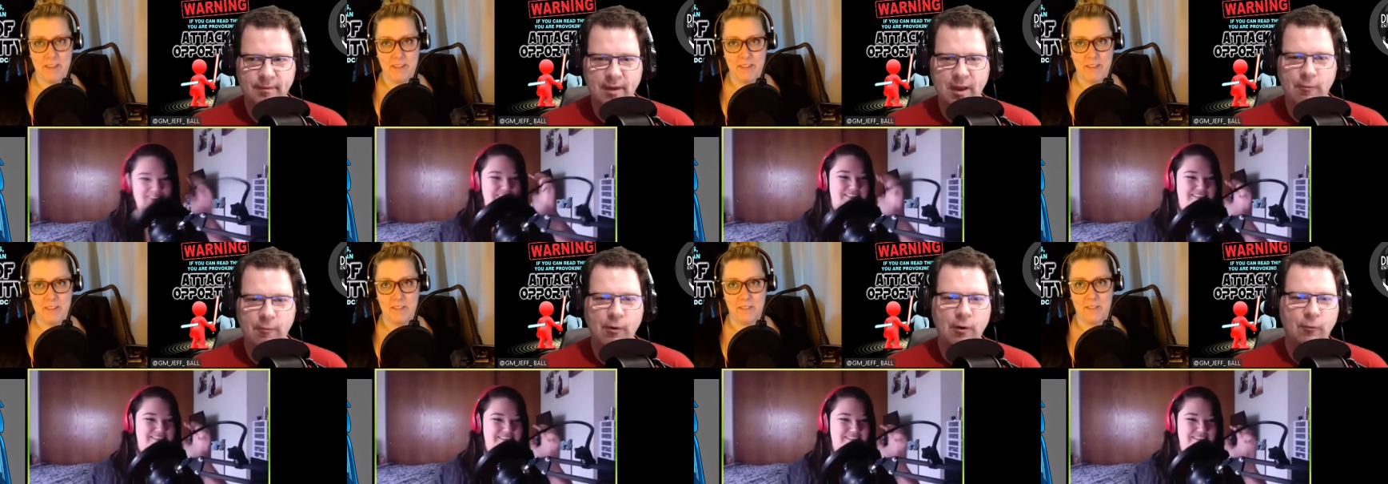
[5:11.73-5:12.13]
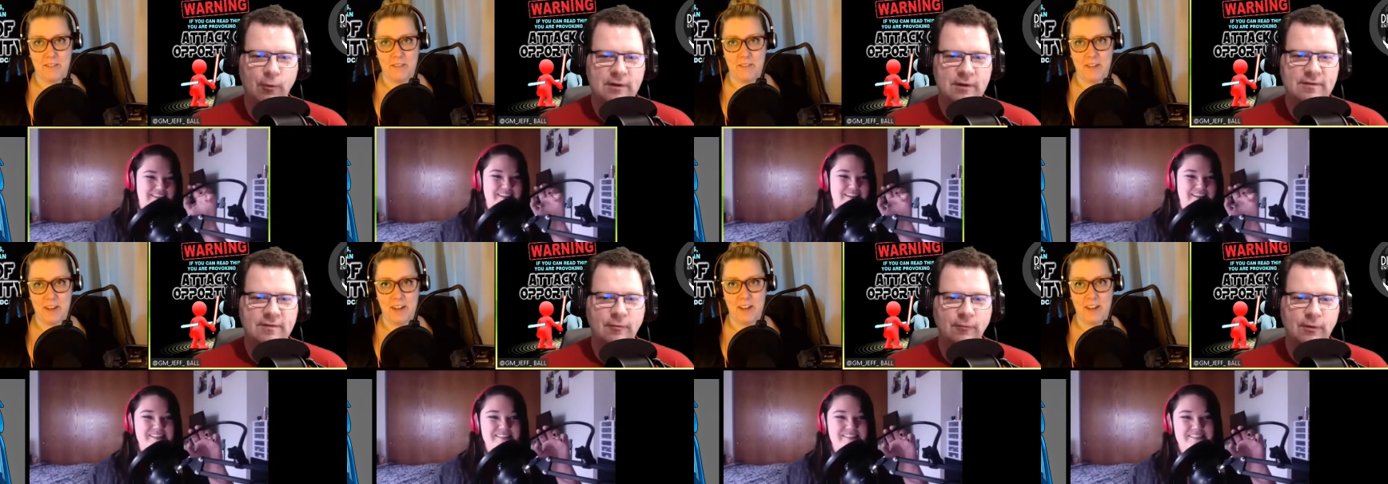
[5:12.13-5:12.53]
Speaker 1: And what
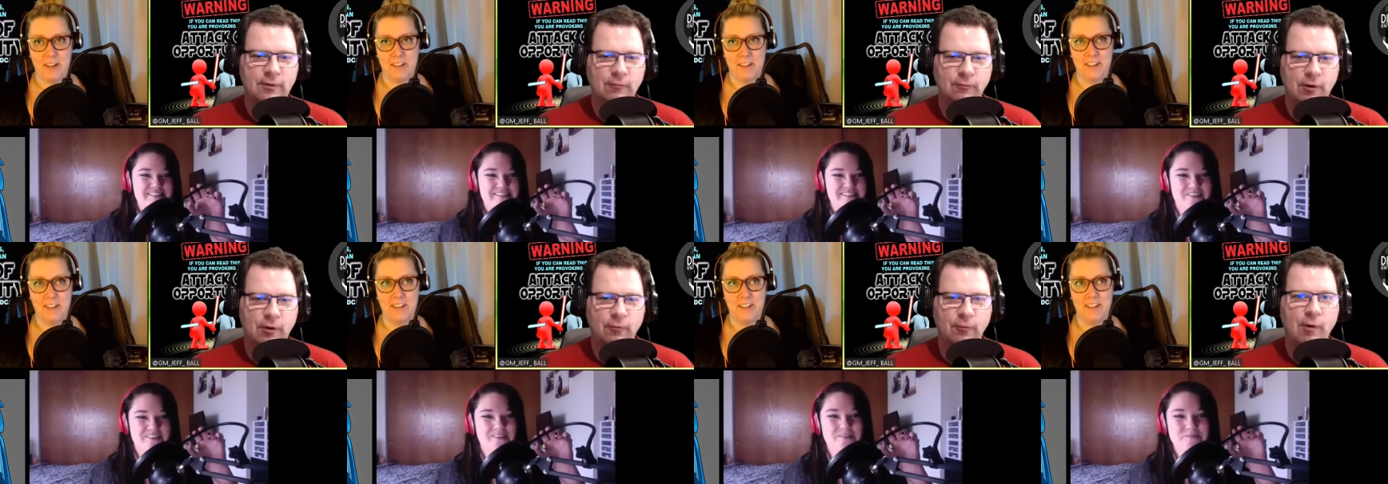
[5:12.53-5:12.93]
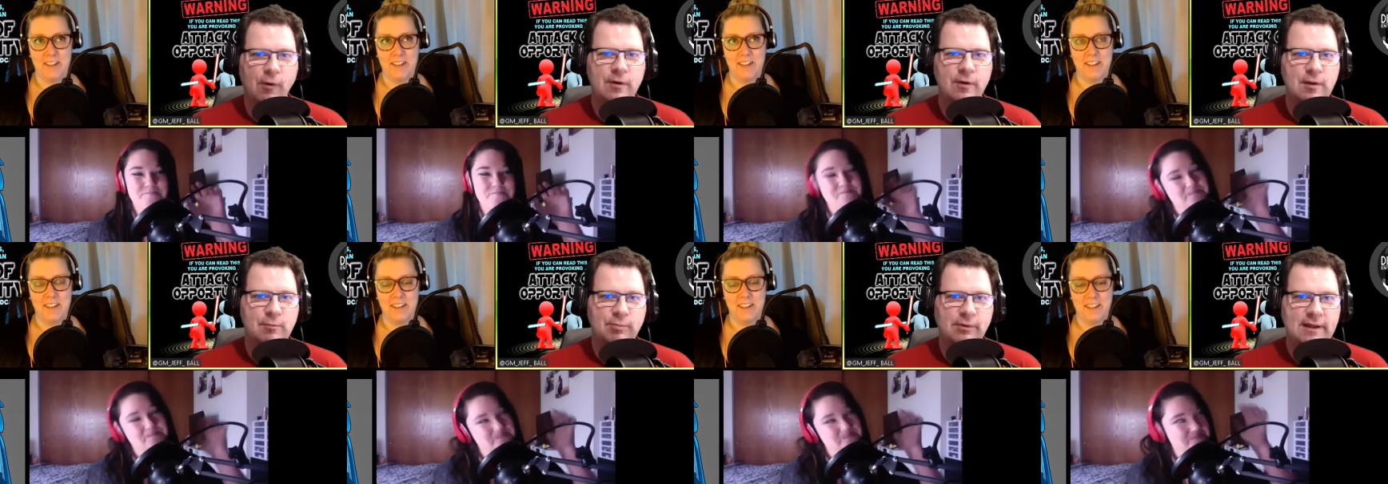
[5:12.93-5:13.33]
what, so, what, what were
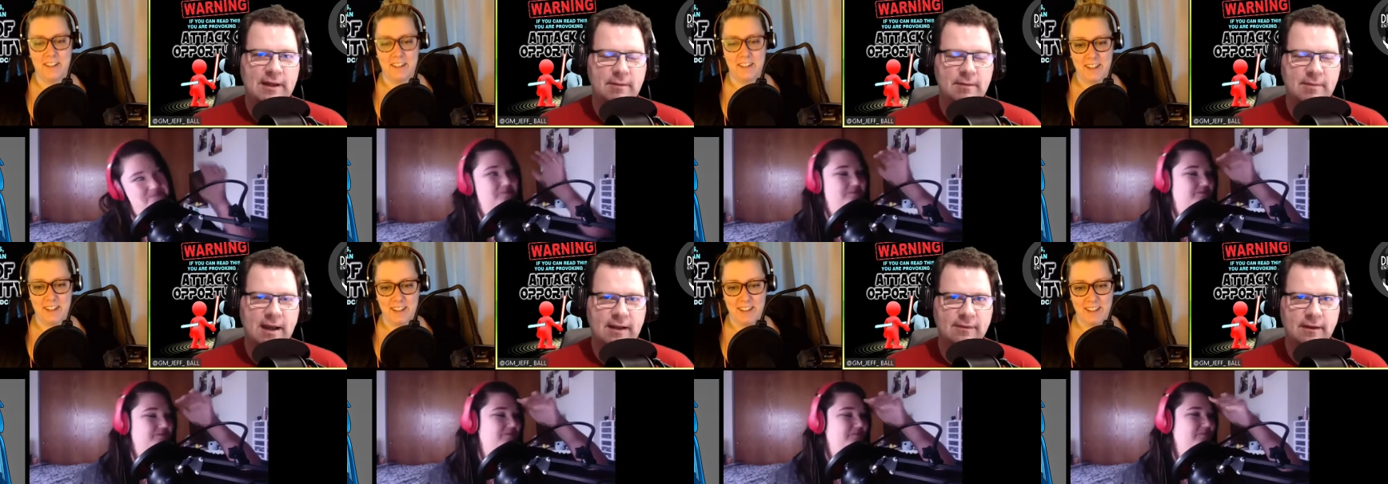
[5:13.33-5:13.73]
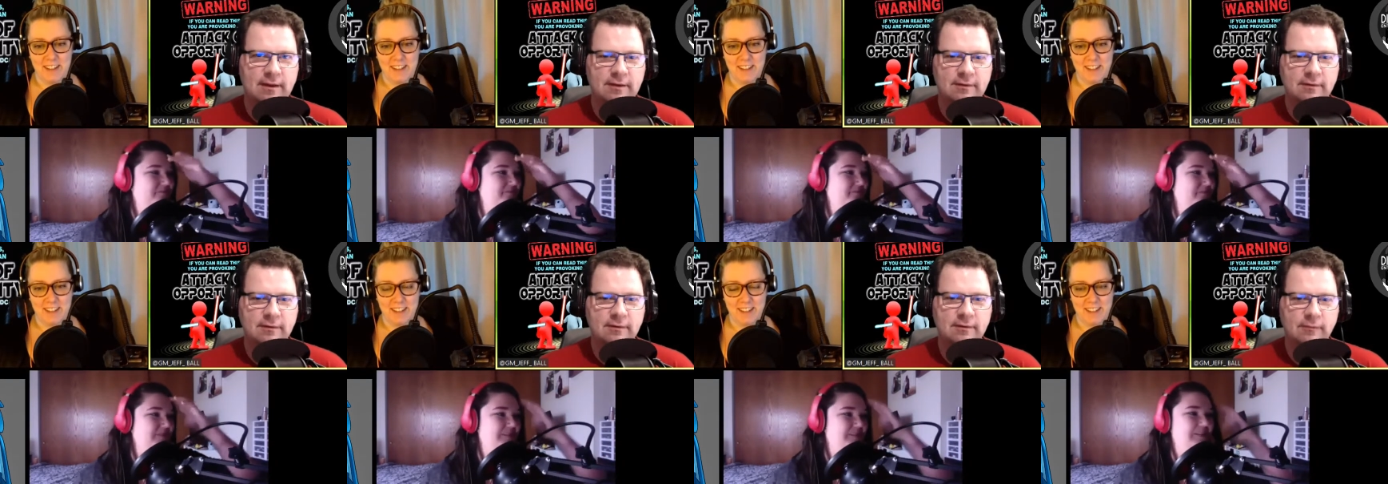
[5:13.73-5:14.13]
you playing back
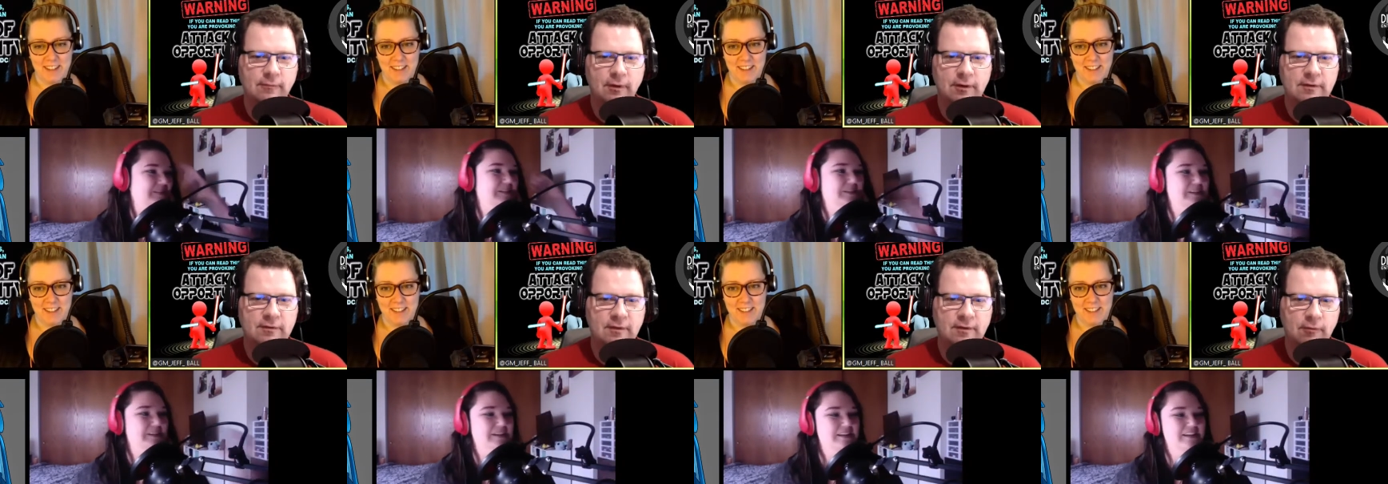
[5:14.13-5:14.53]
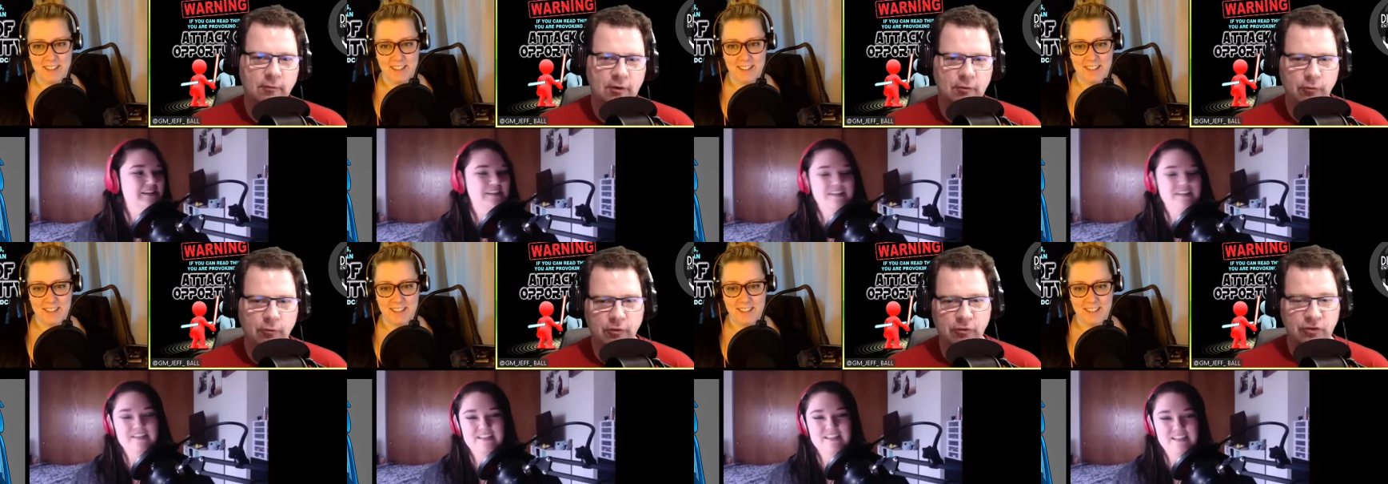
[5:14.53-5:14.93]
then? What uh,
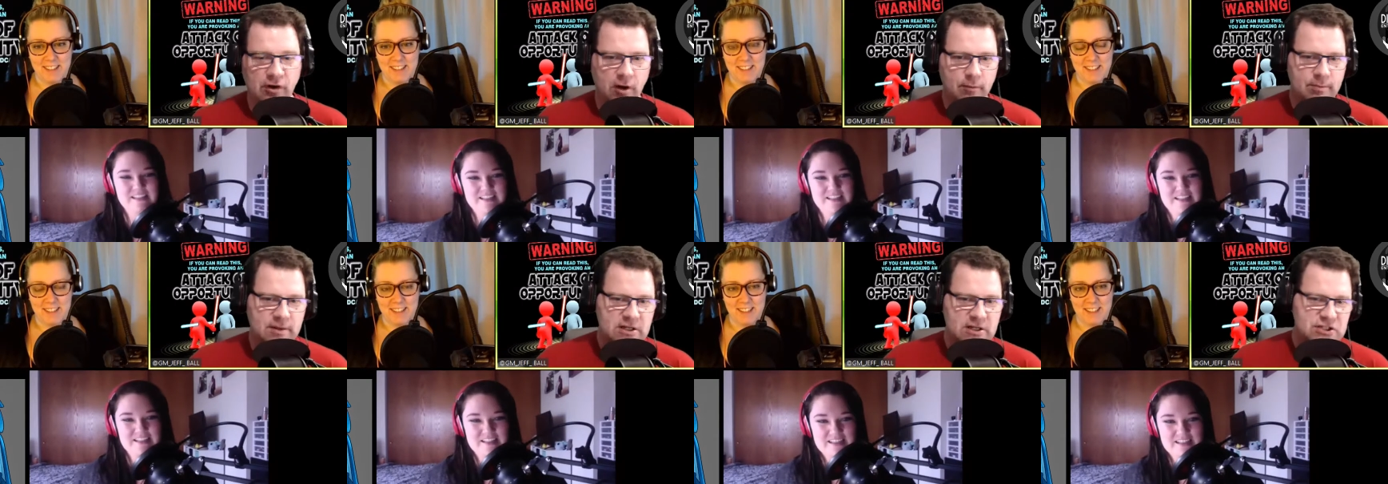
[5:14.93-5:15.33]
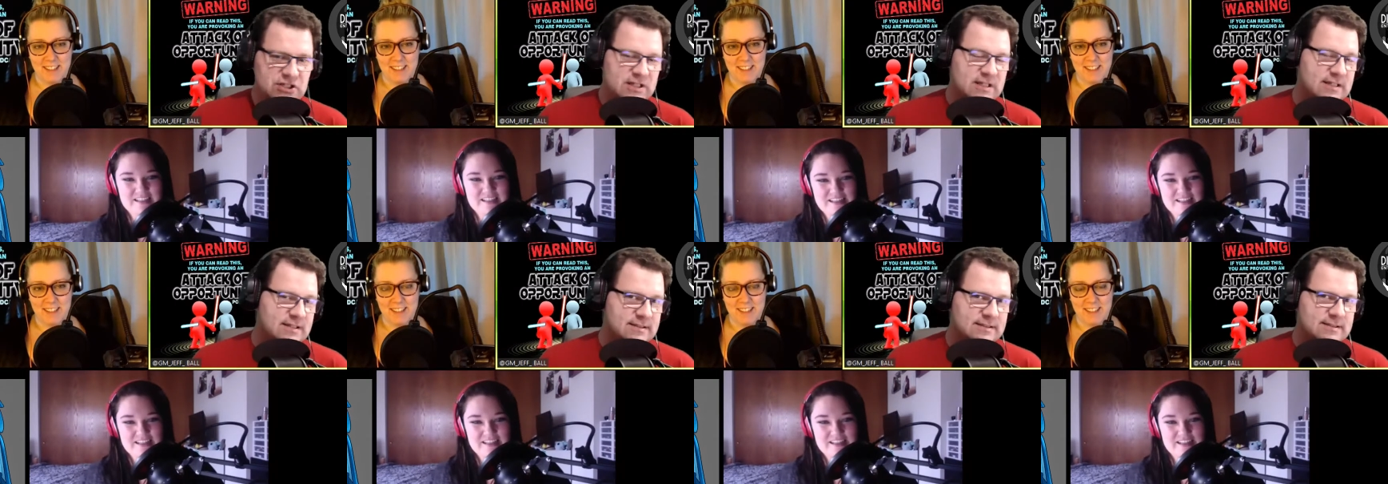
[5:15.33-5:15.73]
was it?
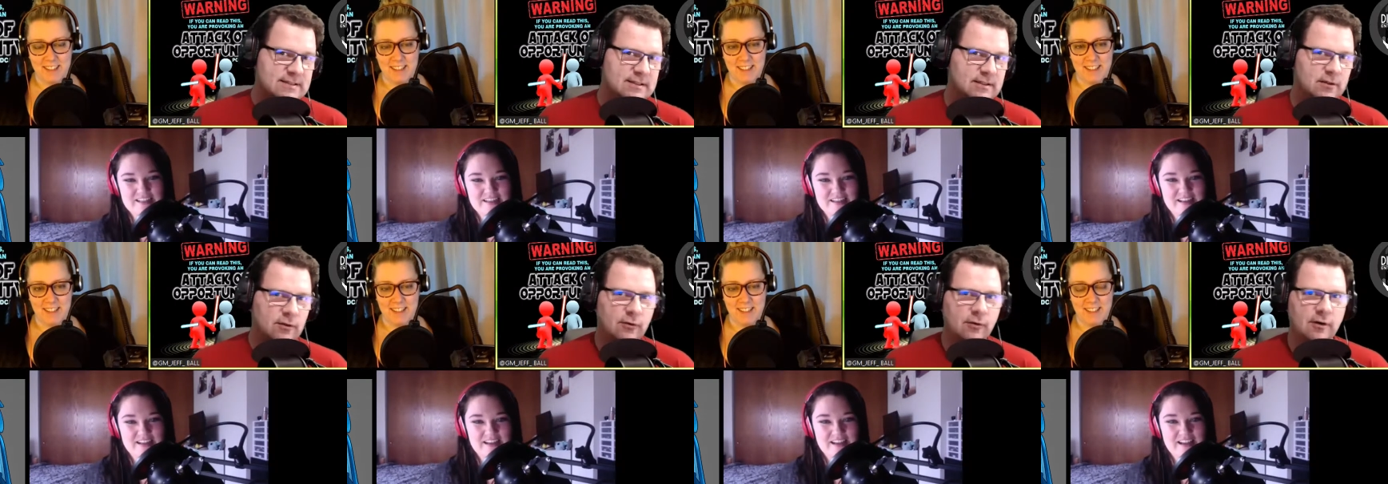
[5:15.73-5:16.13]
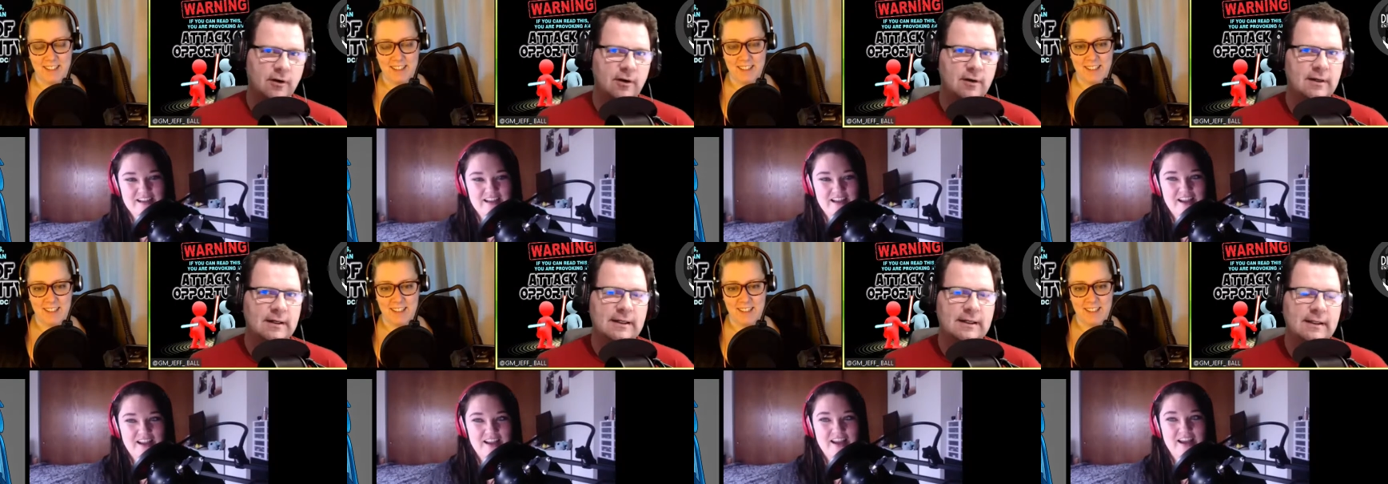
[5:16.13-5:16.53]
RPGs
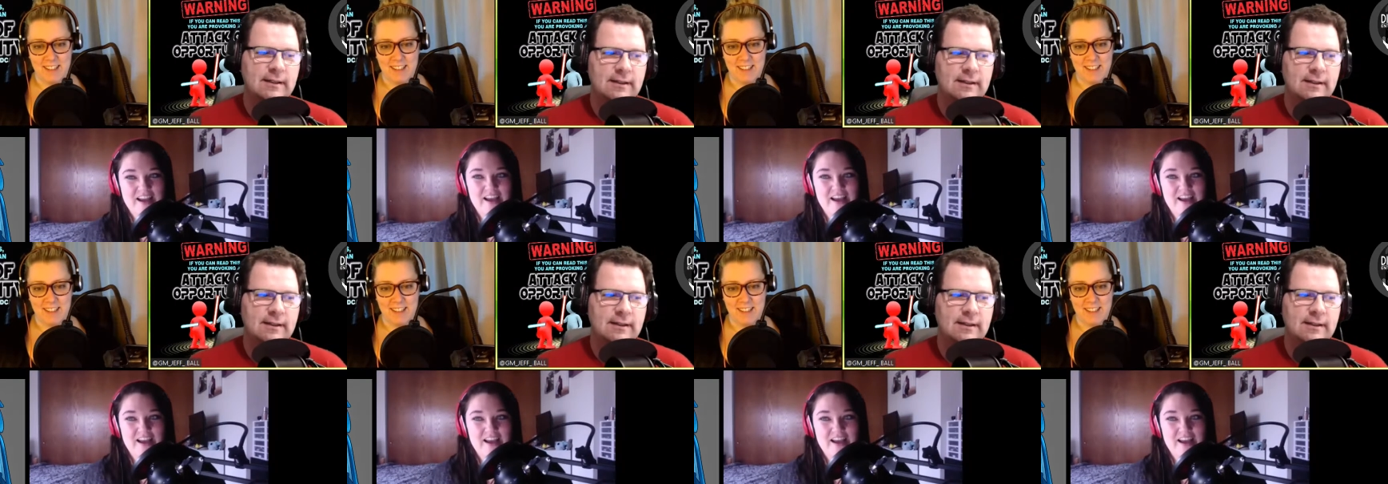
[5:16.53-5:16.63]
or